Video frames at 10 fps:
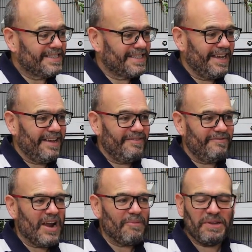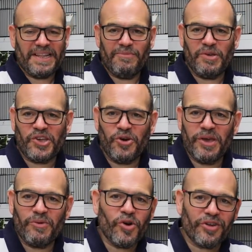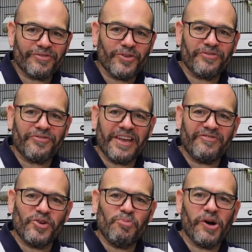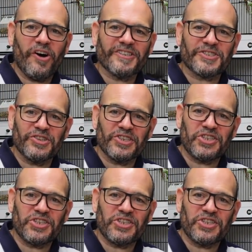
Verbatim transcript: it's uh, rapidly becoming one of your favourite parts of the